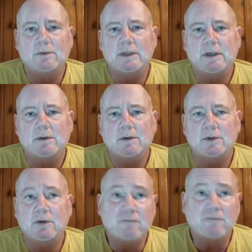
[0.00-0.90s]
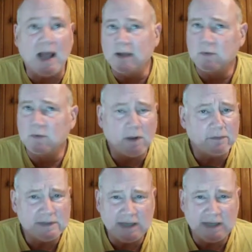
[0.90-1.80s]
you're fine with all
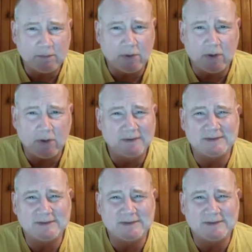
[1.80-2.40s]
the tech part.